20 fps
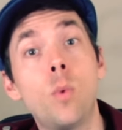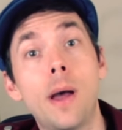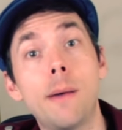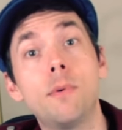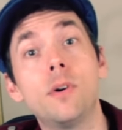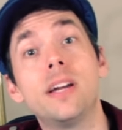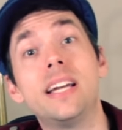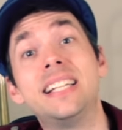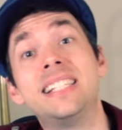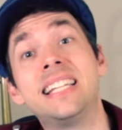Lloyd
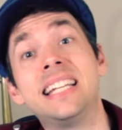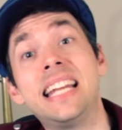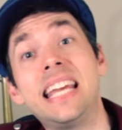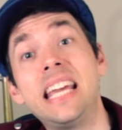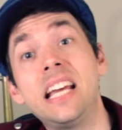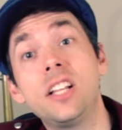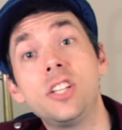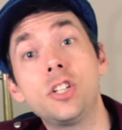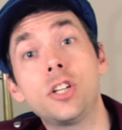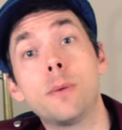Webber is
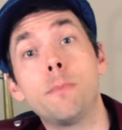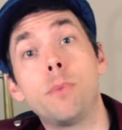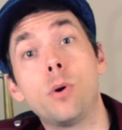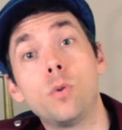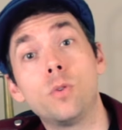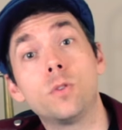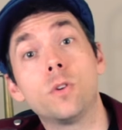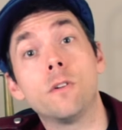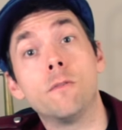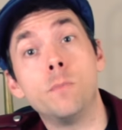an English
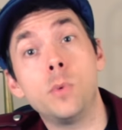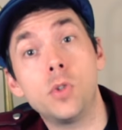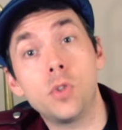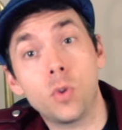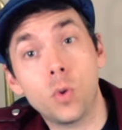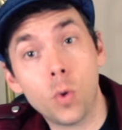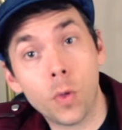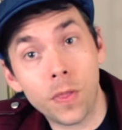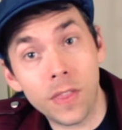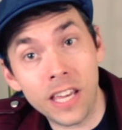composer of
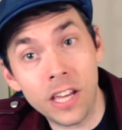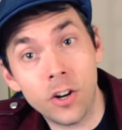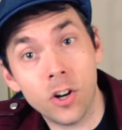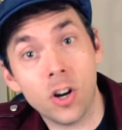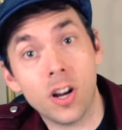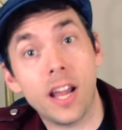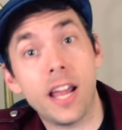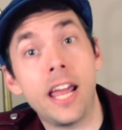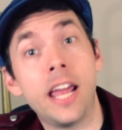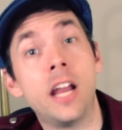musical
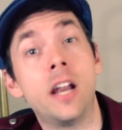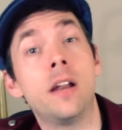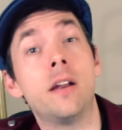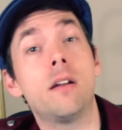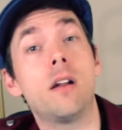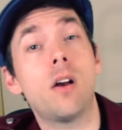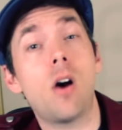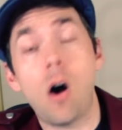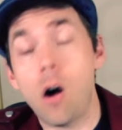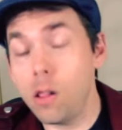theater,
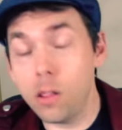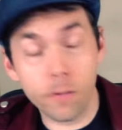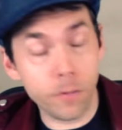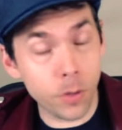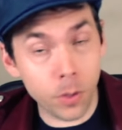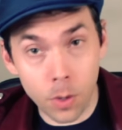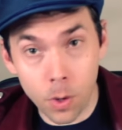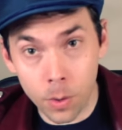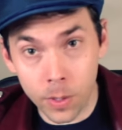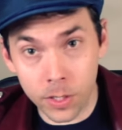and
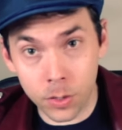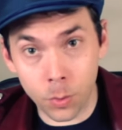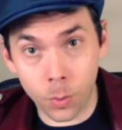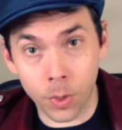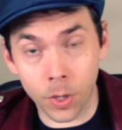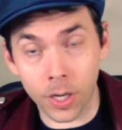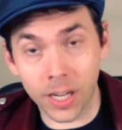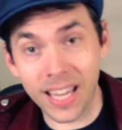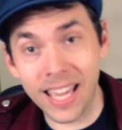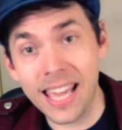all of you know
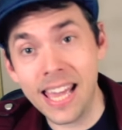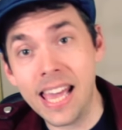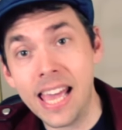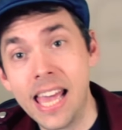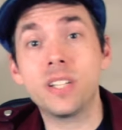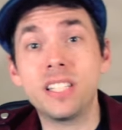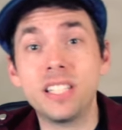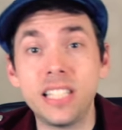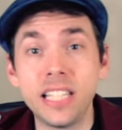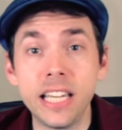his work.
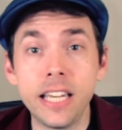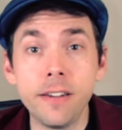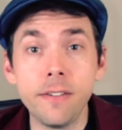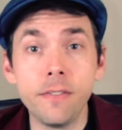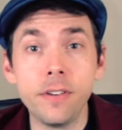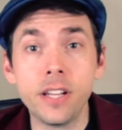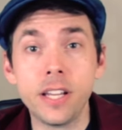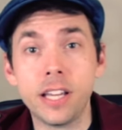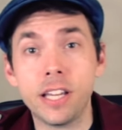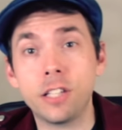He has
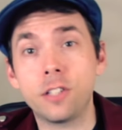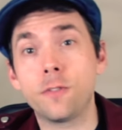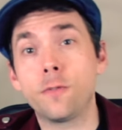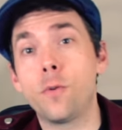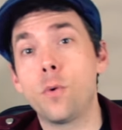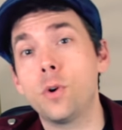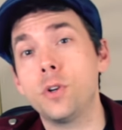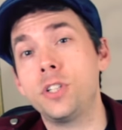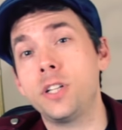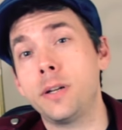received
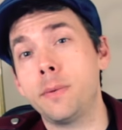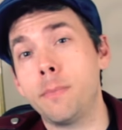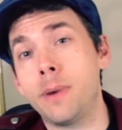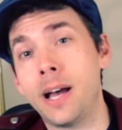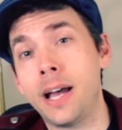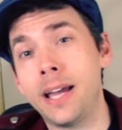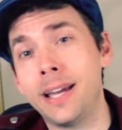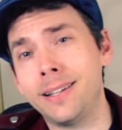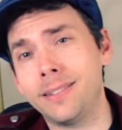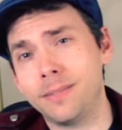his
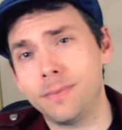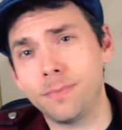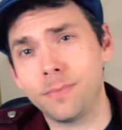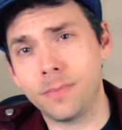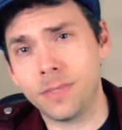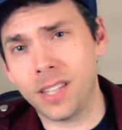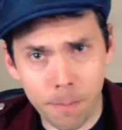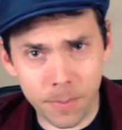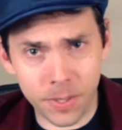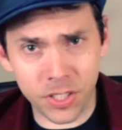fortune
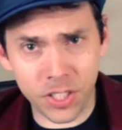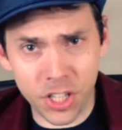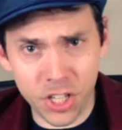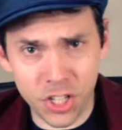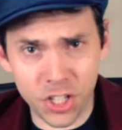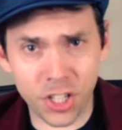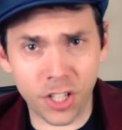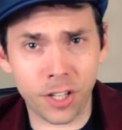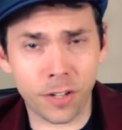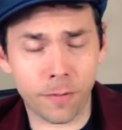by the
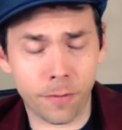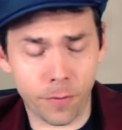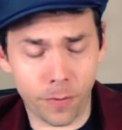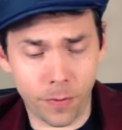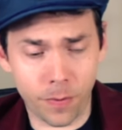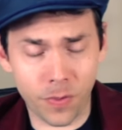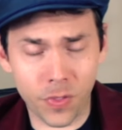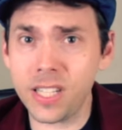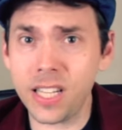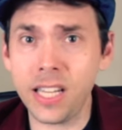composition
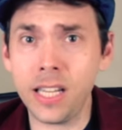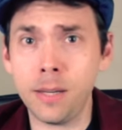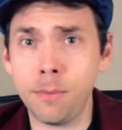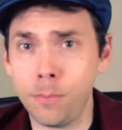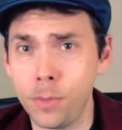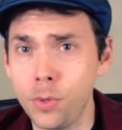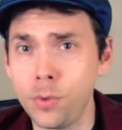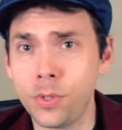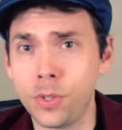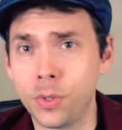of
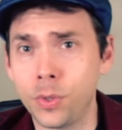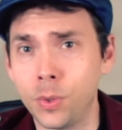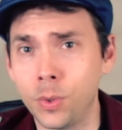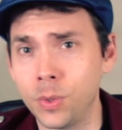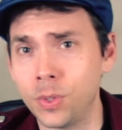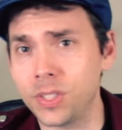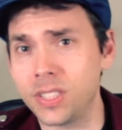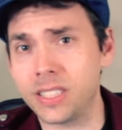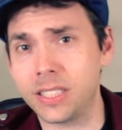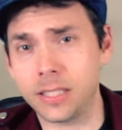13
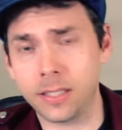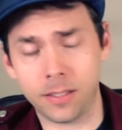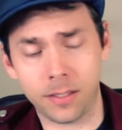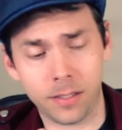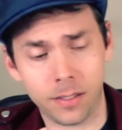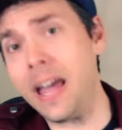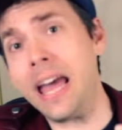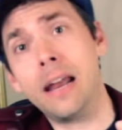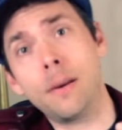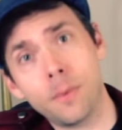musicals The
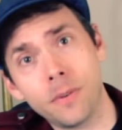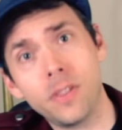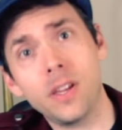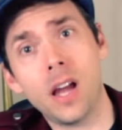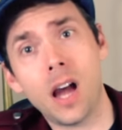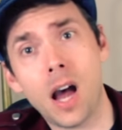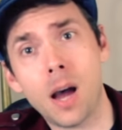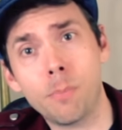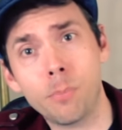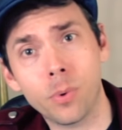Phantom of the
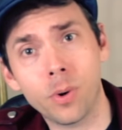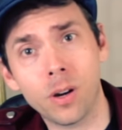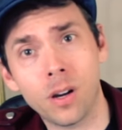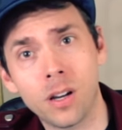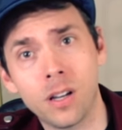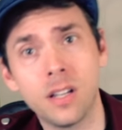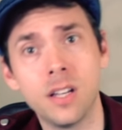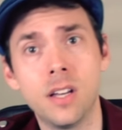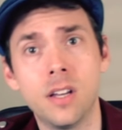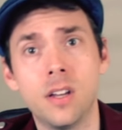
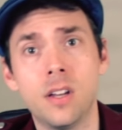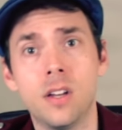Opera,